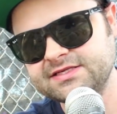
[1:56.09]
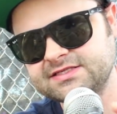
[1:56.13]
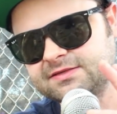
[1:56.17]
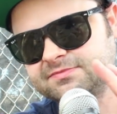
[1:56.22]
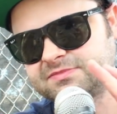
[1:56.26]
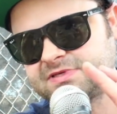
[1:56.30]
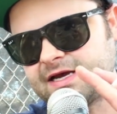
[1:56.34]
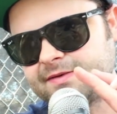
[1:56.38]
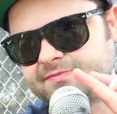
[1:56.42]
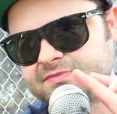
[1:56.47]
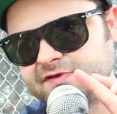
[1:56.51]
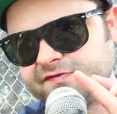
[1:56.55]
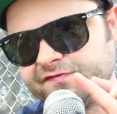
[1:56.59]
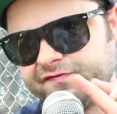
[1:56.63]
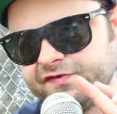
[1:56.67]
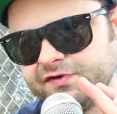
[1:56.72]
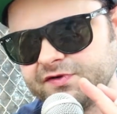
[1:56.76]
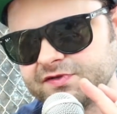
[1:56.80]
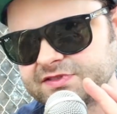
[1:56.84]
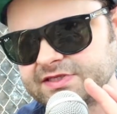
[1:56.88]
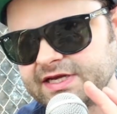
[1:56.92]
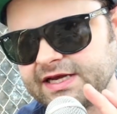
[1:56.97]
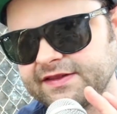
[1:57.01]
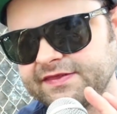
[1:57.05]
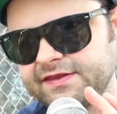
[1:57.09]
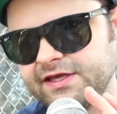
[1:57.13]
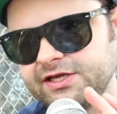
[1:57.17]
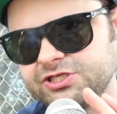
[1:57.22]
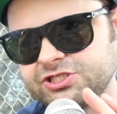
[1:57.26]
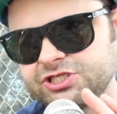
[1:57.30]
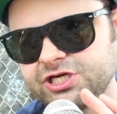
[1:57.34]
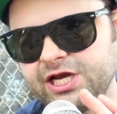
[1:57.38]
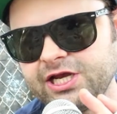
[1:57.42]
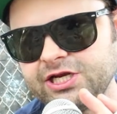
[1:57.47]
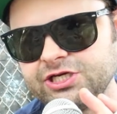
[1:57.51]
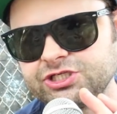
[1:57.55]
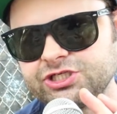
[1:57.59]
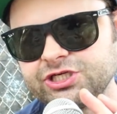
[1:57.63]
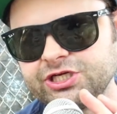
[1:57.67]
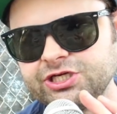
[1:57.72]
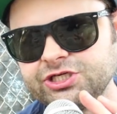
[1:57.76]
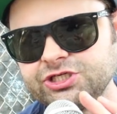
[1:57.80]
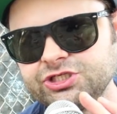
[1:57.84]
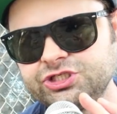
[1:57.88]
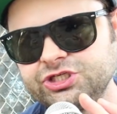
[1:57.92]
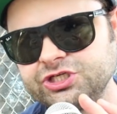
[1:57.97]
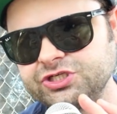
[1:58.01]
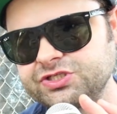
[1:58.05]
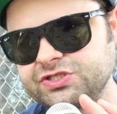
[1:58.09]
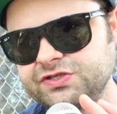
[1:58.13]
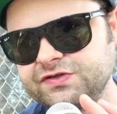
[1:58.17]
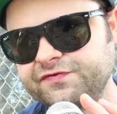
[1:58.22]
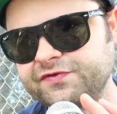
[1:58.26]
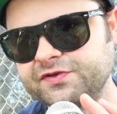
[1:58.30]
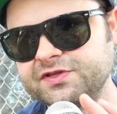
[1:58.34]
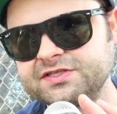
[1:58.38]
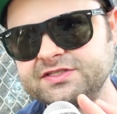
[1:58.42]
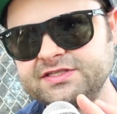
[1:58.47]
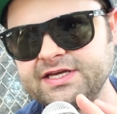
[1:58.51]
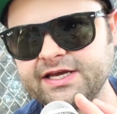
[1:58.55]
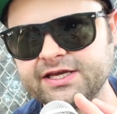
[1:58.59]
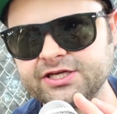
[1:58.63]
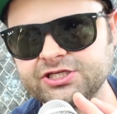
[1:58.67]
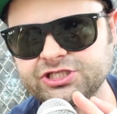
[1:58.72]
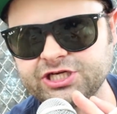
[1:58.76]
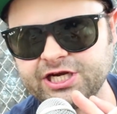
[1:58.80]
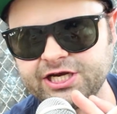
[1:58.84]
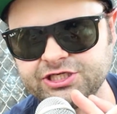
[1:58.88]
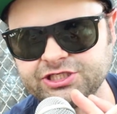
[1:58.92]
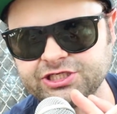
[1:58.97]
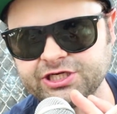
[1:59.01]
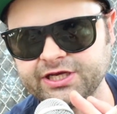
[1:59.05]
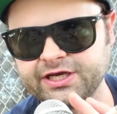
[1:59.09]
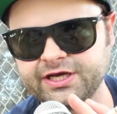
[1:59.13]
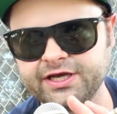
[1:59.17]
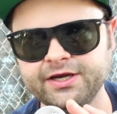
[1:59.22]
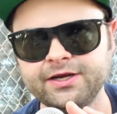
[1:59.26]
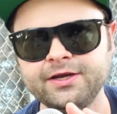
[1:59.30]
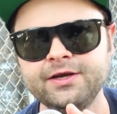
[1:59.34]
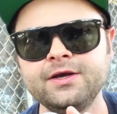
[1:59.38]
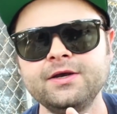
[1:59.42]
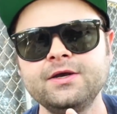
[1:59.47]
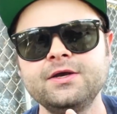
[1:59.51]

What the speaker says: Sometimes it feels like they change it just for the sake of changing it.